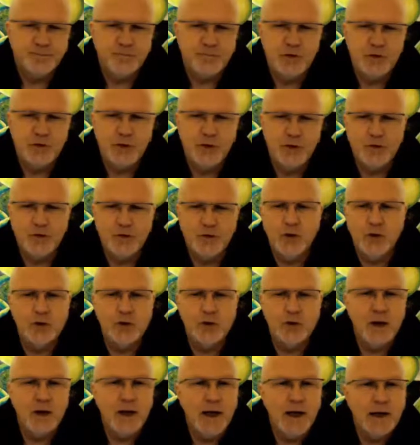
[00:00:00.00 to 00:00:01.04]
Because to follow
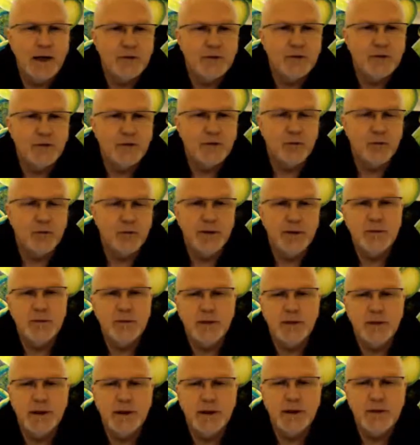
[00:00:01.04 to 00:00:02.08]
your heart for me
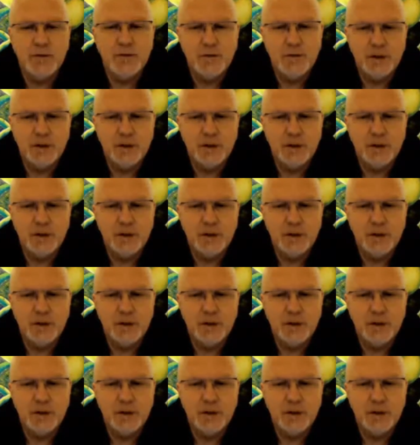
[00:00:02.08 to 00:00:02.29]
means